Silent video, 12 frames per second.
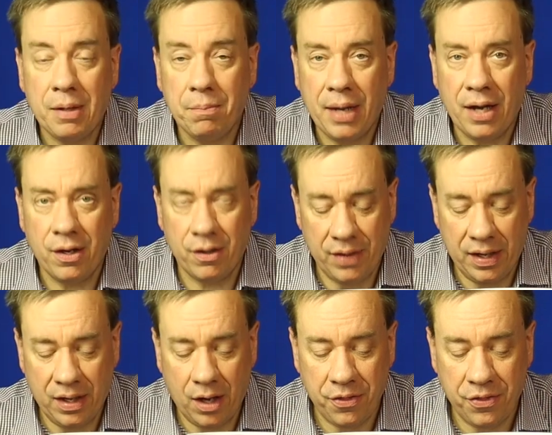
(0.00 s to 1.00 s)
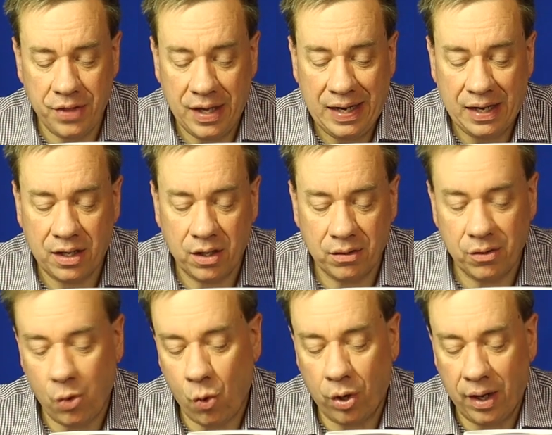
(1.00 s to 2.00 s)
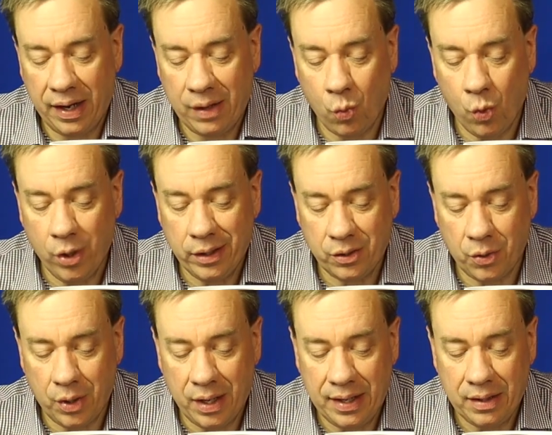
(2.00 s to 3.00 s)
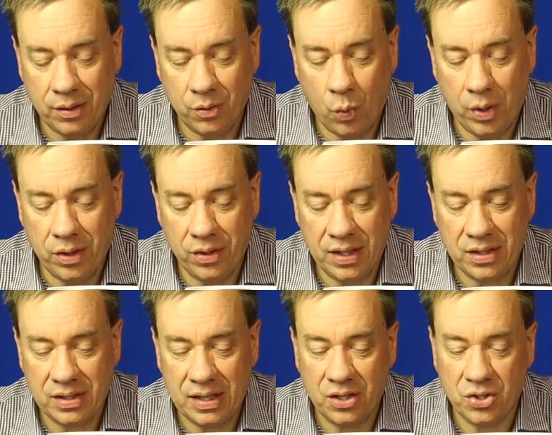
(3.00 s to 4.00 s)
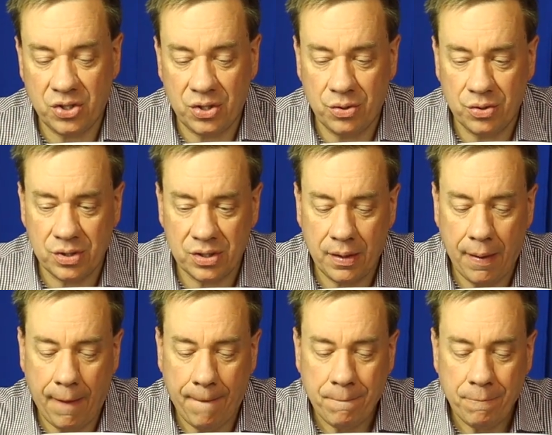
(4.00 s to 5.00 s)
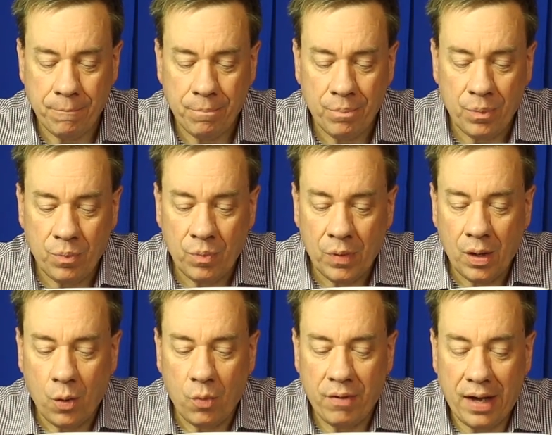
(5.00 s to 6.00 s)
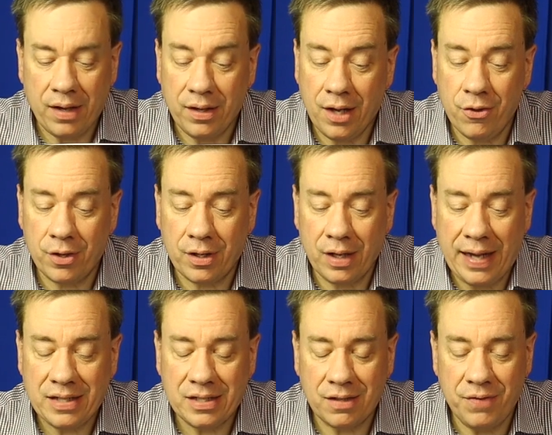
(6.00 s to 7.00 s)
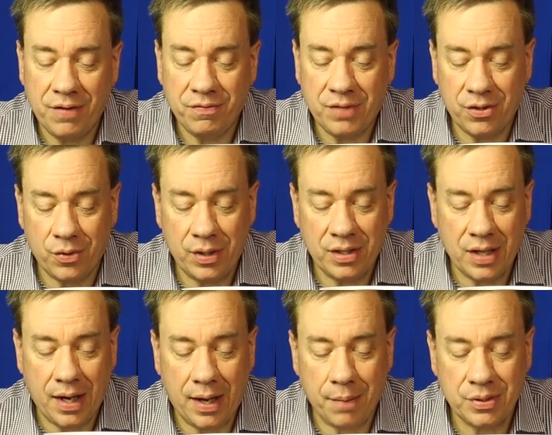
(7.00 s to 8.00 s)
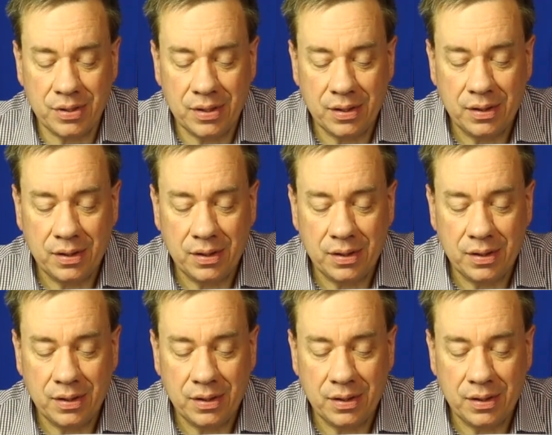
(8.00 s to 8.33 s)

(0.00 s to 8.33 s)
better than authentic or a 1 grade with these issues. We've got another classic 53 tops